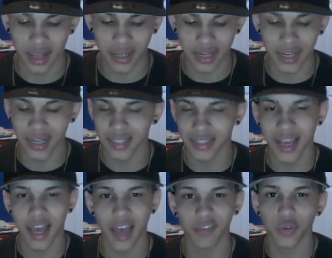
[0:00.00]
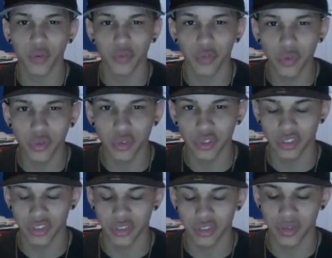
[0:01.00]
A guy like that have no future.
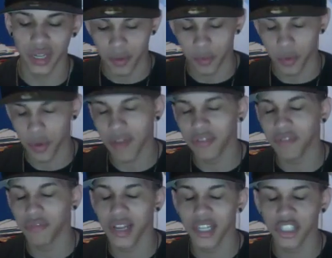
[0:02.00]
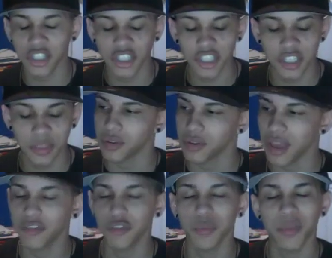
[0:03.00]
So, like, when you have a relationship, you
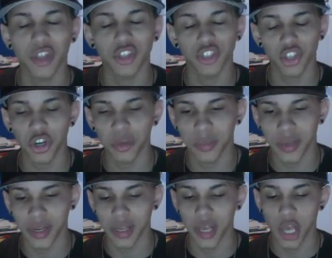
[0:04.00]
have to be determined.